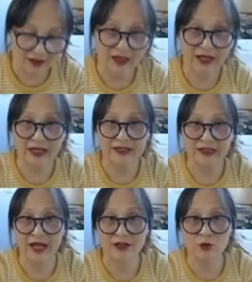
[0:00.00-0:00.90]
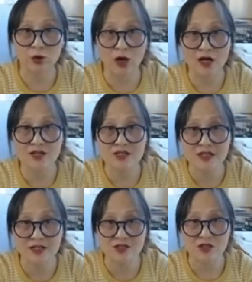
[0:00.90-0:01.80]
and can cross
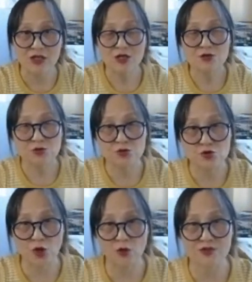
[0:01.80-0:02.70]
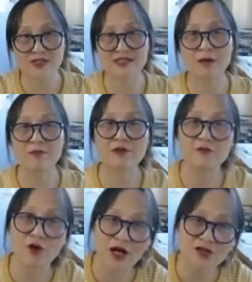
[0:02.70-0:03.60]
this to show something
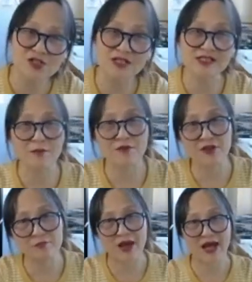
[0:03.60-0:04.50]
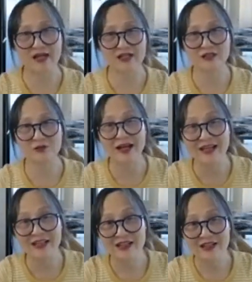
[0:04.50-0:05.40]
front, something back, right?